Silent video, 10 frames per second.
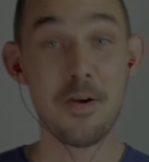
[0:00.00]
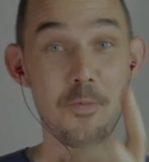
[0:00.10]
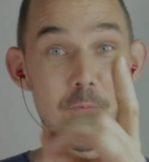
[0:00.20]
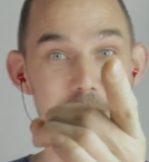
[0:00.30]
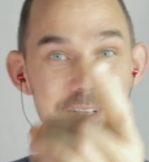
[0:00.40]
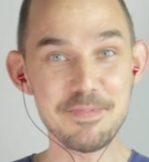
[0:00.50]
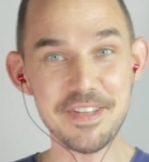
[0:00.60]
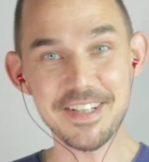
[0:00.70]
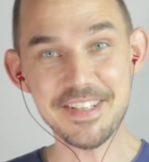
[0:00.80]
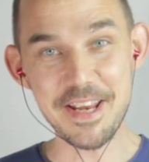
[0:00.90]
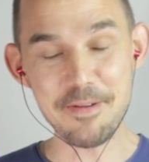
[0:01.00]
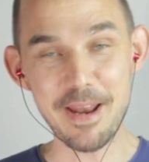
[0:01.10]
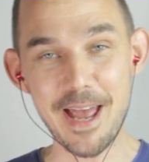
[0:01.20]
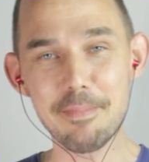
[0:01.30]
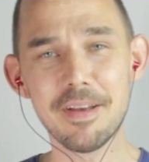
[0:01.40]
Welcome to the Kontinuum
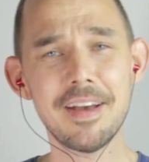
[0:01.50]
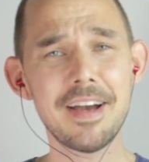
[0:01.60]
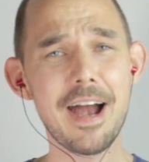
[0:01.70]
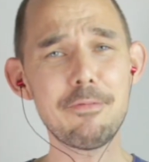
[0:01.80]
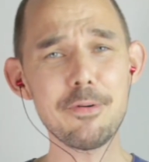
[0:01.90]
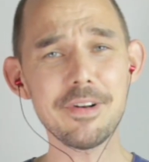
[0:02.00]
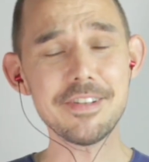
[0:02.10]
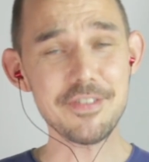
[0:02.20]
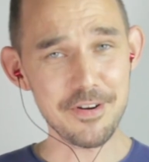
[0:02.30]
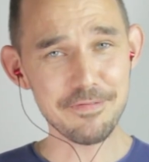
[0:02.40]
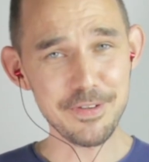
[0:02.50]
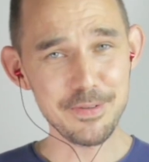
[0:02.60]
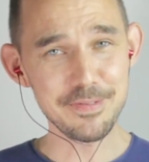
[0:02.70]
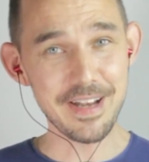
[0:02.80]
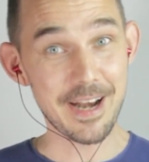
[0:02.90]
Lab. I wrote a little song for
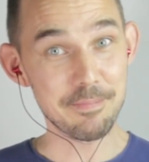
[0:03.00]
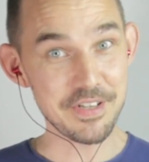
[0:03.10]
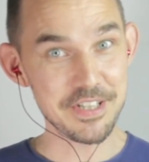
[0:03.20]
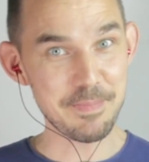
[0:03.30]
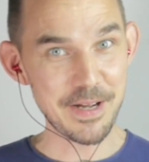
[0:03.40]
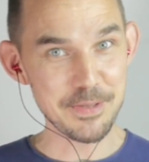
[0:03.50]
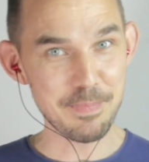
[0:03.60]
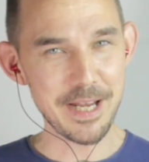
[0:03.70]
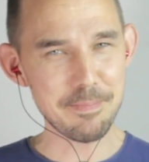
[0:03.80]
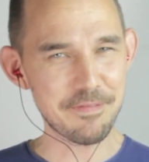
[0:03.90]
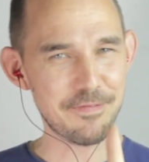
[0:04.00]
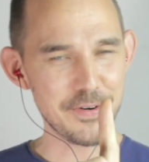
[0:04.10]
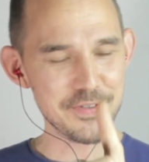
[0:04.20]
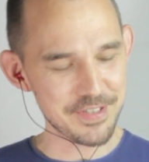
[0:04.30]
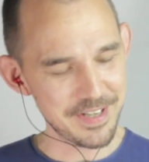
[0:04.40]
you and I'm just about to play it, but
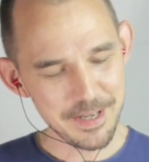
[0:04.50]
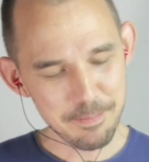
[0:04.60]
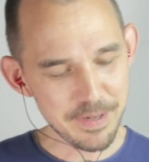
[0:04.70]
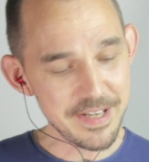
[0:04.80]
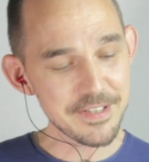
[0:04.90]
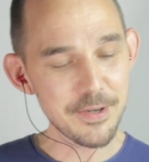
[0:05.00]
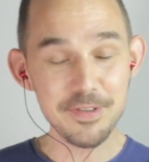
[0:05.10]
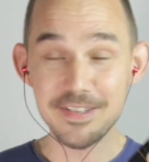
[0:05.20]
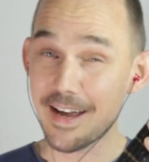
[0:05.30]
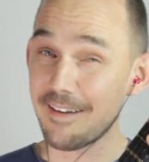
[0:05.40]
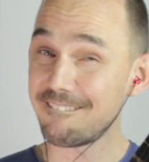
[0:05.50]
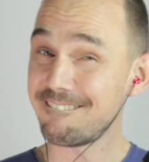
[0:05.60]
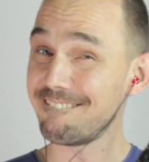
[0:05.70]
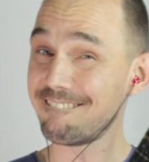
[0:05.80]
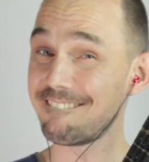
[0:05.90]
first, please notice that
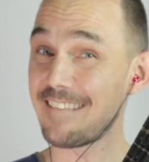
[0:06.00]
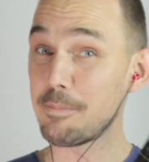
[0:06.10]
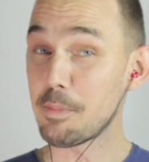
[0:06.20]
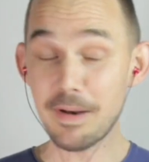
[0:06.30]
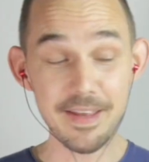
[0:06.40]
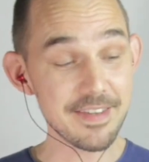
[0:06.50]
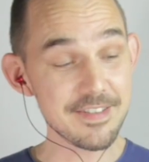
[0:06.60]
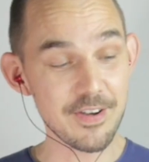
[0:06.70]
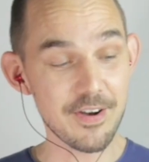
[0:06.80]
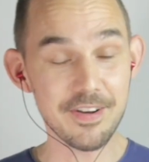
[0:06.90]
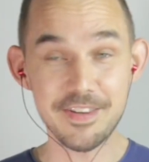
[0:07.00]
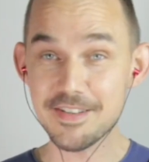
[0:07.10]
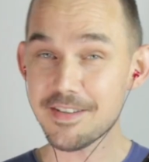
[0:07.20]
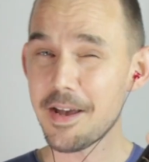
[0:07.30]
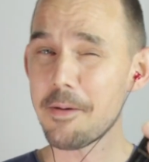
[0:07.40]
I'll be playing this song on
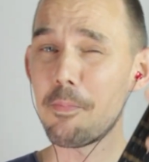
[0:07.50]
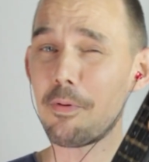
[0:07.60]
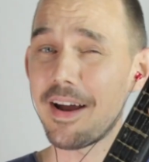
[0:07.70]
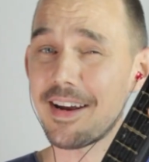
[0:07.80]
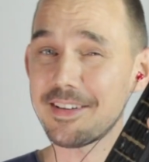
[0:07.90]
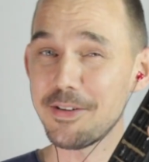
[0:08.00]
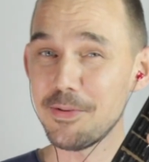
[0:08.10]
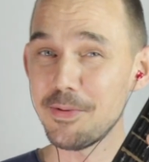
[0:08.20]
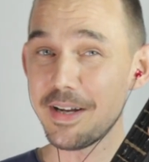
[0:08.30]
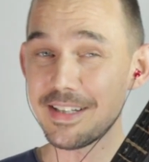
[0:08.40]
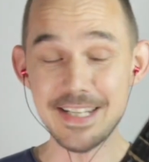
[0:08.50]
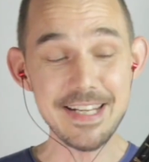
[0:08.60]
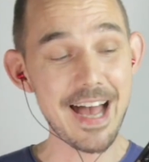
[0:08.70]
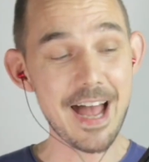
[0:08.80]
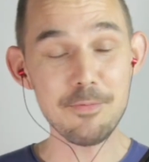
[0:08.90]
this brand new
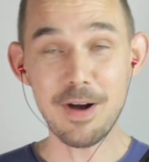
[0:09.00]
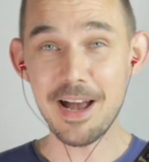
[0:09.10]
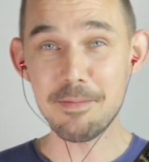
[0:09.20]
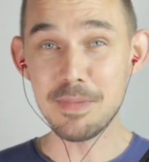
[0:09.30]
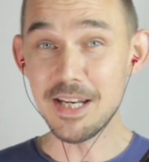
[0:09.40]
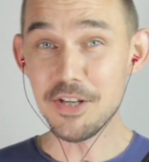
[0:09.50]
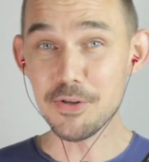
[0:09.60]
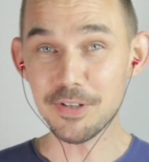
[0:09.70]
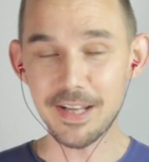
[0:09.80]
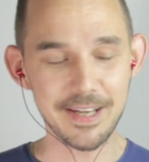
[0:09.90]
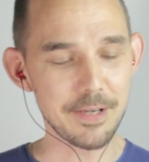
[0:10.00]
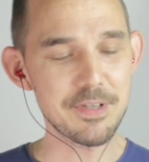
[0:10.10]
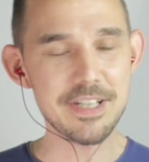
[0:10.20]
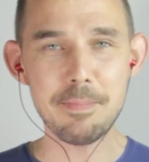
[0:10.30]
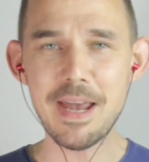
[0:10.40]
DIY MIDI ukulele,
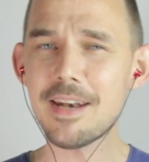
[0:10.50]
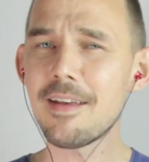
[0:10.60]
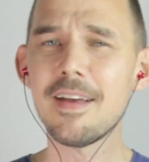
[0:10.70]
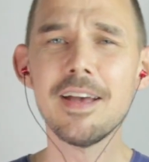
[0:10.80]
which I made